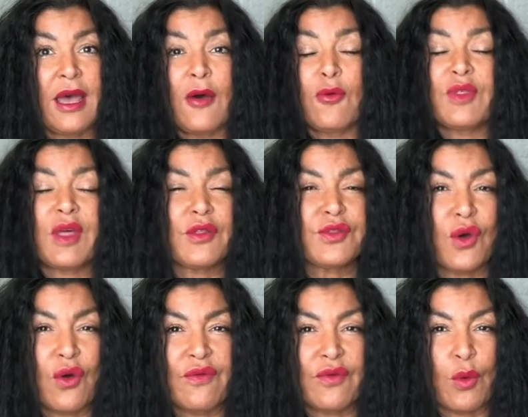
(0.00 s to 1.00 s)
without the
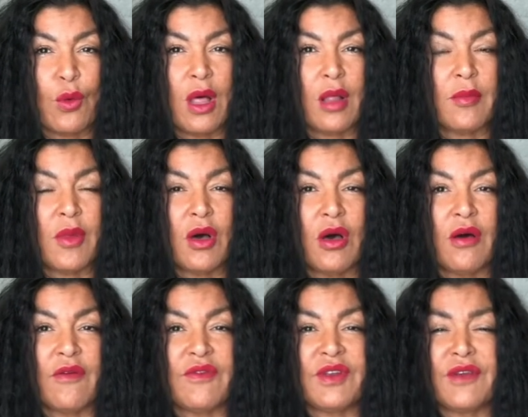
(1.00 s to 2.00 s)
overwhelm
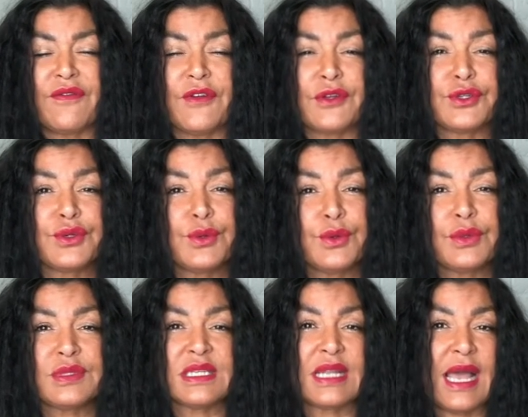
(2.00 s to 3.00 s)
of different
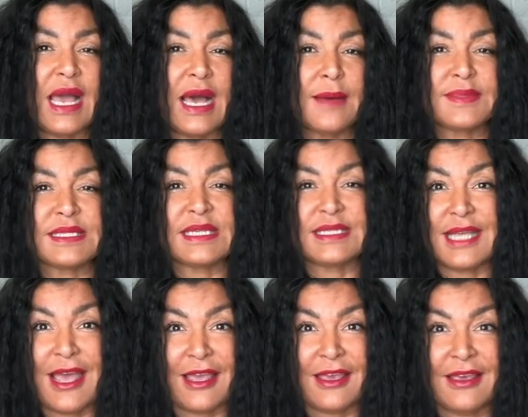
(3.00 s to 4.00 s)
tools and apps and
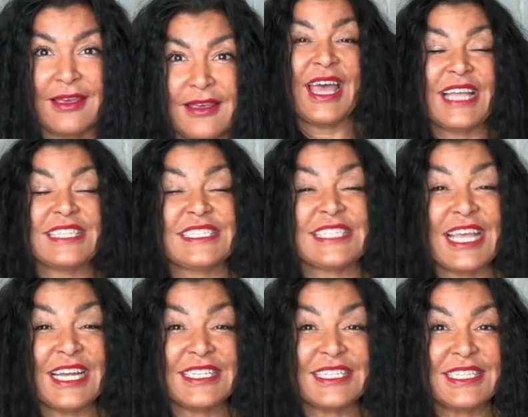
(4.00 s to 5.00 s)
tech. And stay
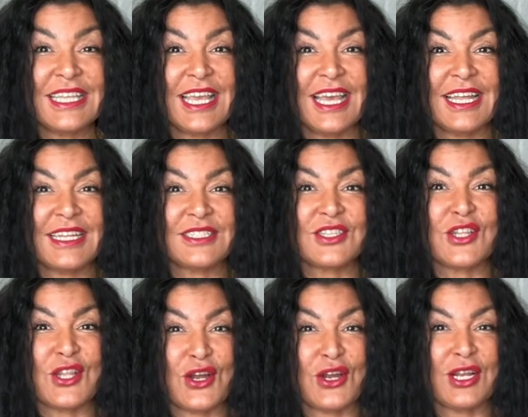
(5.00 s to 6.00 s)
until the end to
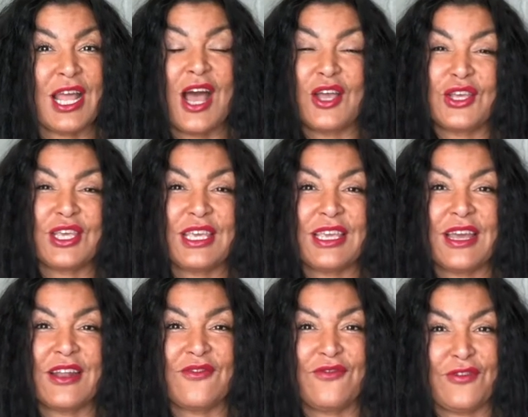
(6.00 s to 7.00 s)
learn how you can get
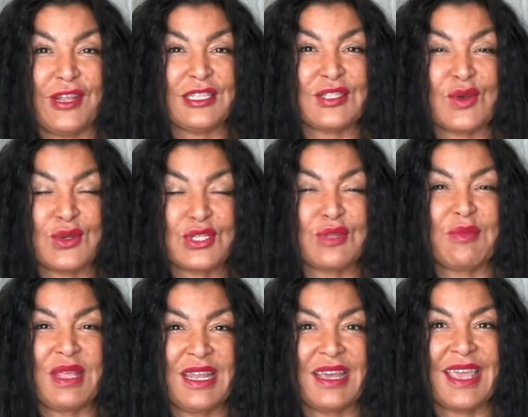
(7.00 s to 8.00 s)
a free social
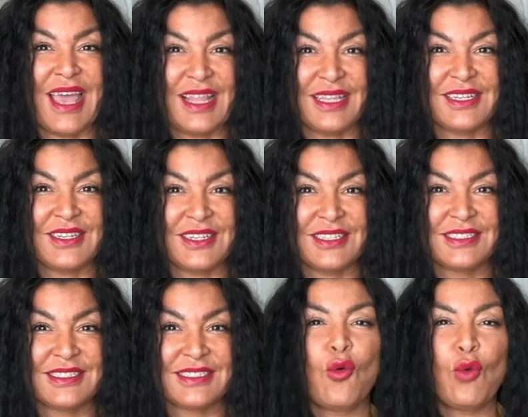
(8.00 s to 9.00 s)
media calendar.
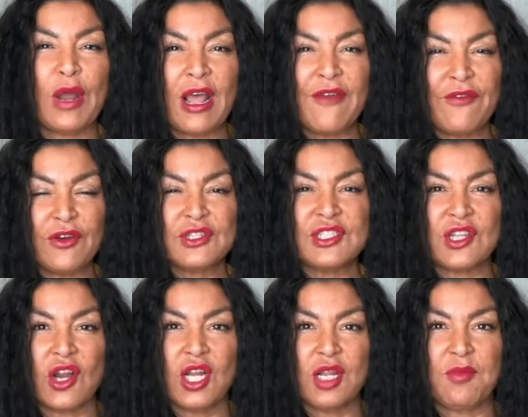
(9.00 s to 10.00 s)
When I first
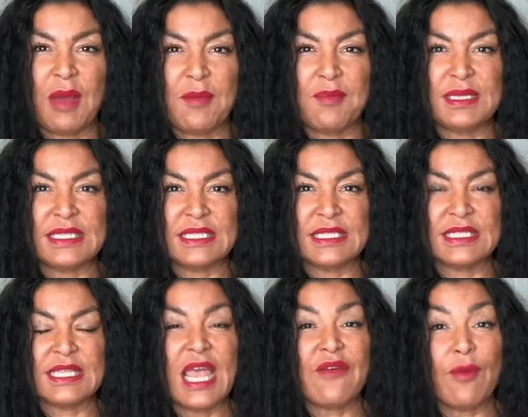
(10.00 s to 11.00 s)
started my business,
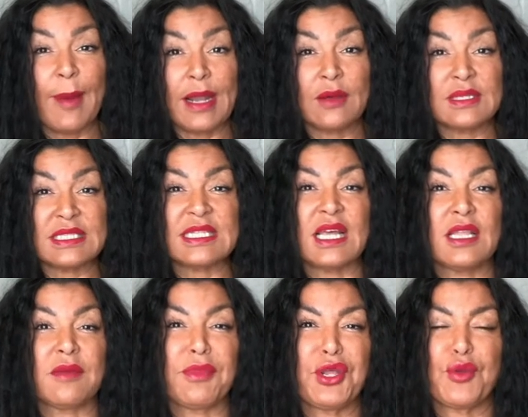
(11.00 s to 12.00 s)
everybody was
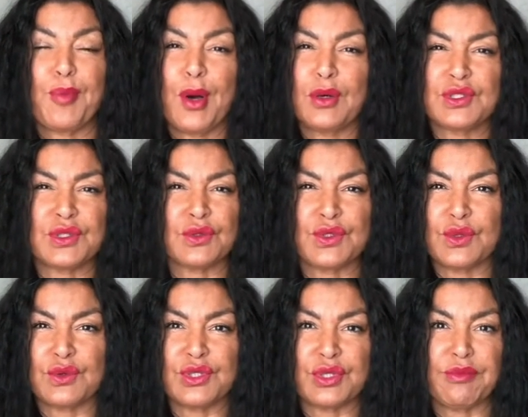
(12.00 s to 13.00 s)
telling me to post on
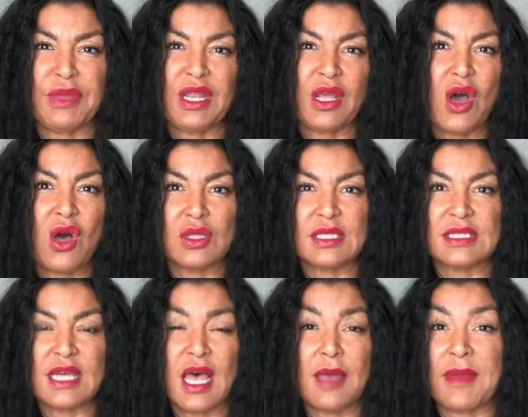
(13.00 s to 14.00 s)
social media all the
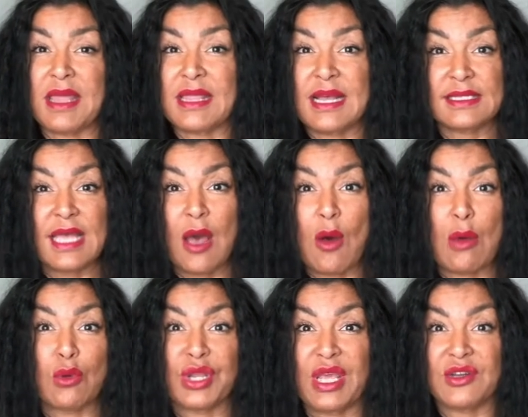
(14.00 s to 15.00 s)
time, and that's how I
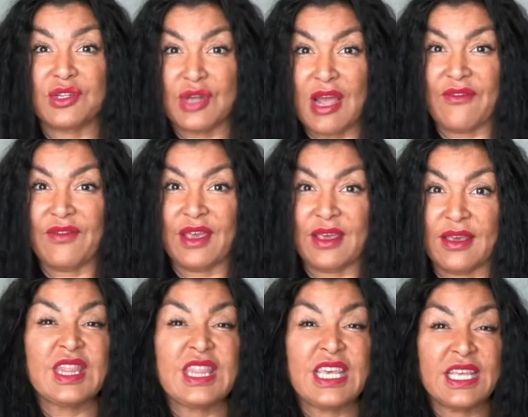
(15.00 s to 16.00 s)
would get traffic.
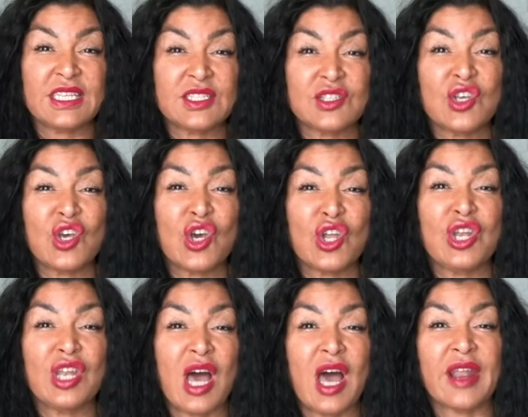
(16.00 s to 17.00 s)
This could
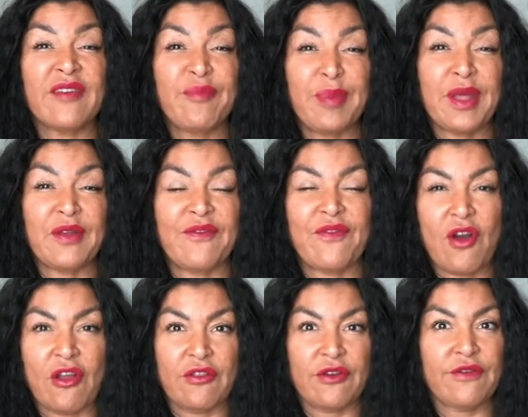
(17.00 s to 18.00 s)
not have been
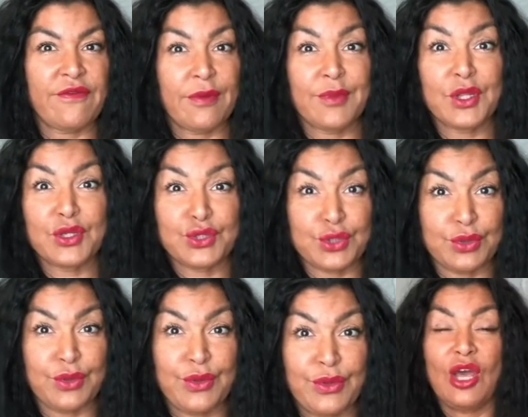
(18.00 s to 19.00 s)
farther from the
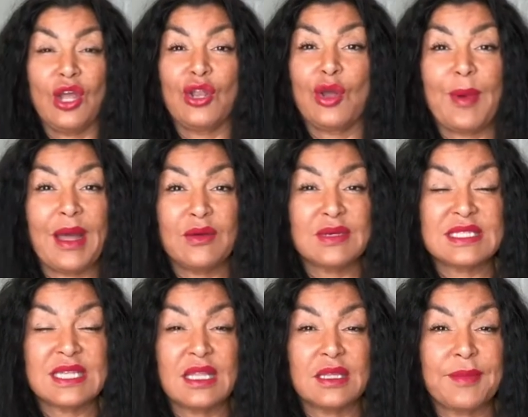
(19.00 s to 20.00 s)
truth. Nobody was
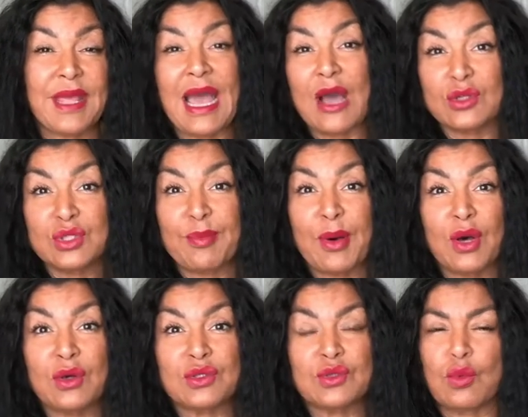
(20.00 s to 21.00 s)
telling me how to
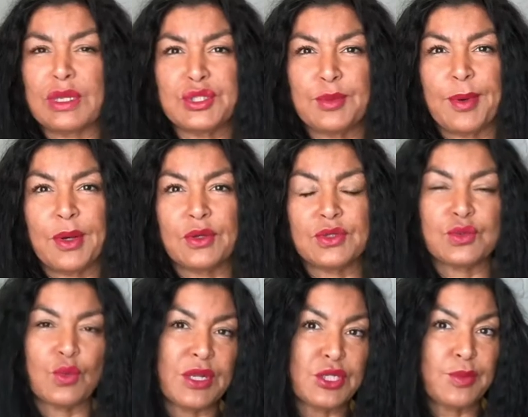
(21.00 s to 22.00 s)
post, what to post,
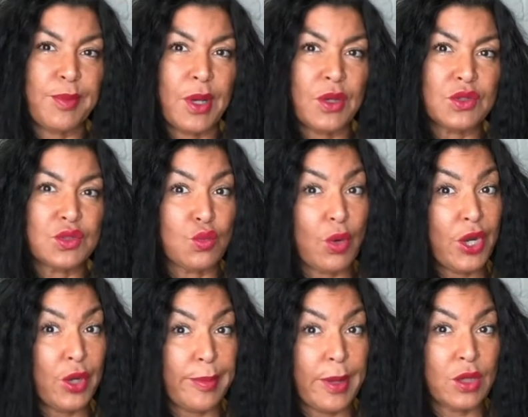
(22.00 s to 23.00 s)
when to post, where
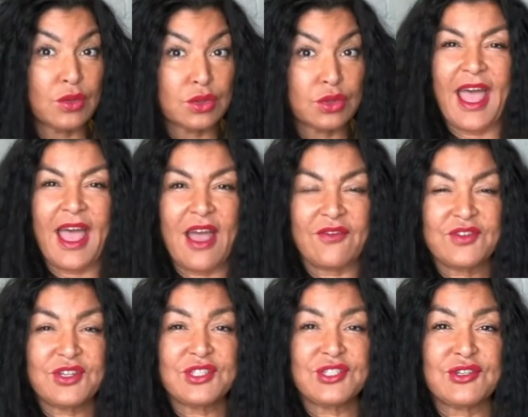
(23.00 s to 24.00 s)
to post.
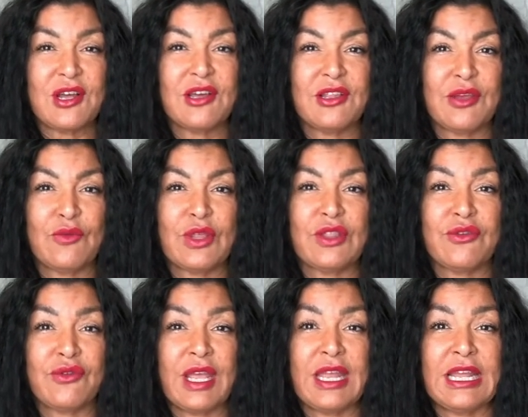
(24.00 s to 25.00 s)
After struggling with
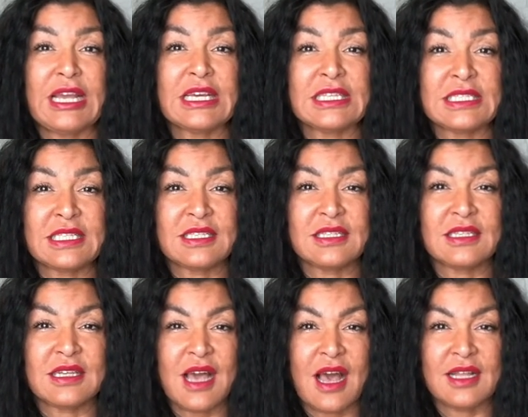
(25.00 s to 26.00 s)
creating consistent
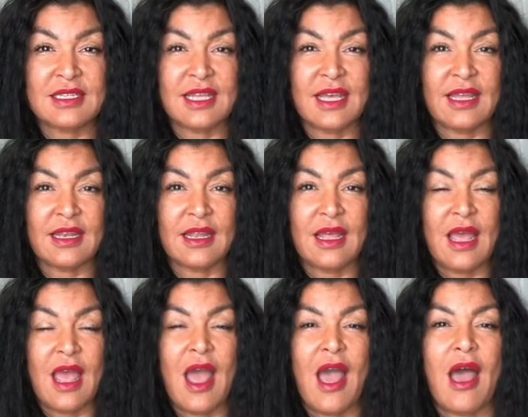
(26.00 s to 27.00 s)
content,
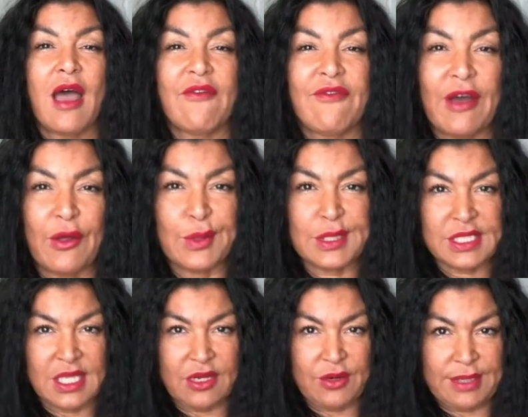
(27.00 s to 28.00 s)
I found the
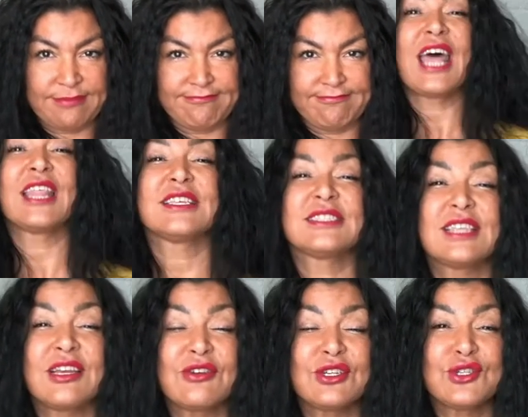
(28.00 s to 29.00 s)
secret. The
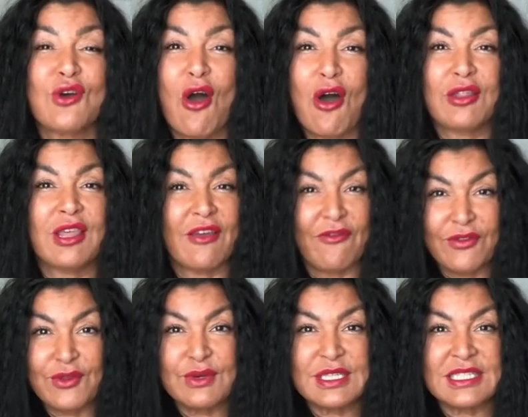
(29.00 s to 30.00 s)
secret to all the
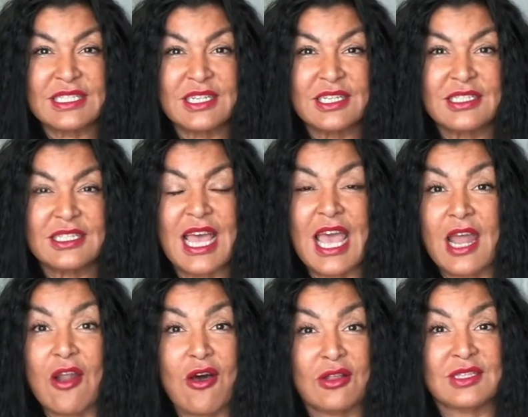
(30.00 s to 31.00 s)
influencers and
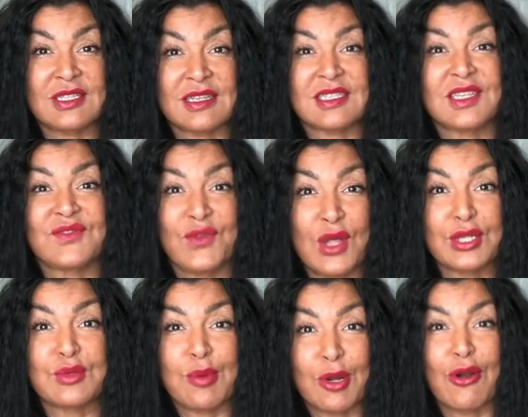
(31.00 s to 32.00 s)
all the successful
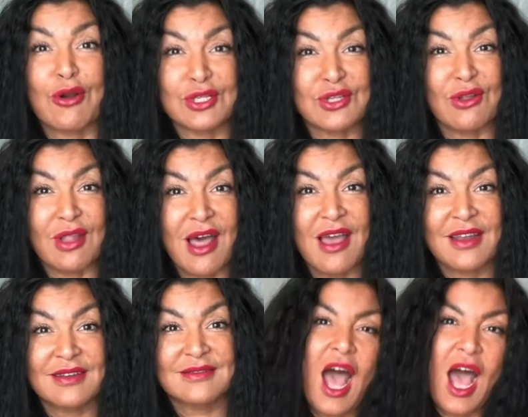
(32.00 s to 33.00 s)
entrepreneurs online.
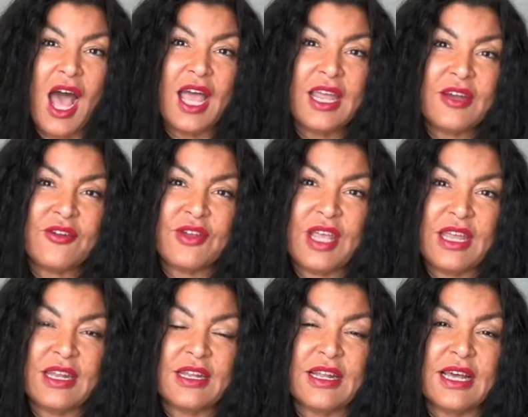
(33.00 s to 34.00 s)
I
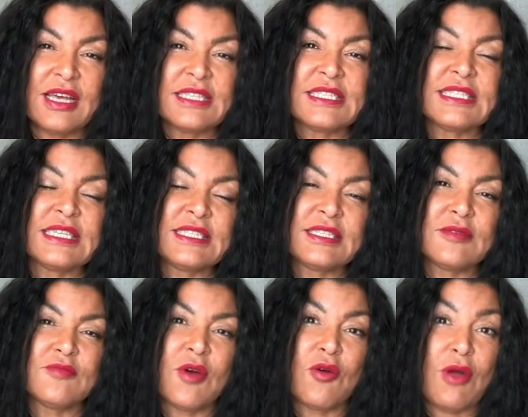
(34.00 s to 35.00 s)
created a
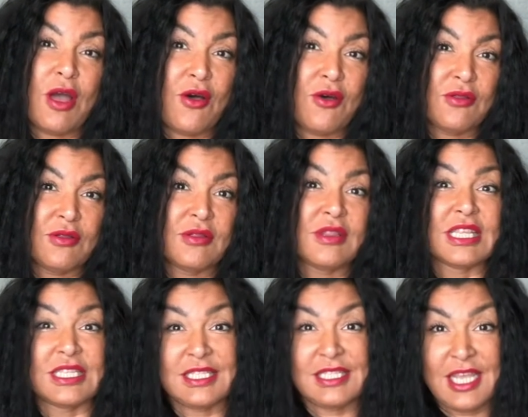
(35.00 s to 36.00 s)
system around the
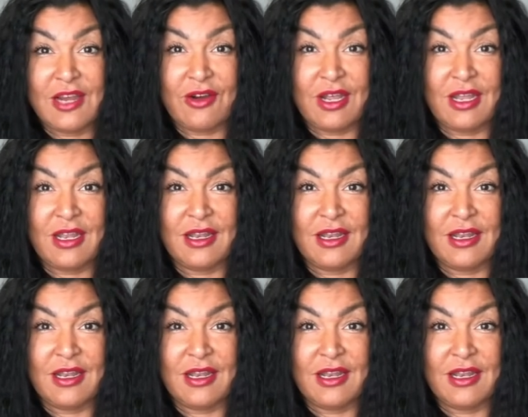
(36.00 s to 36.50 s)
secret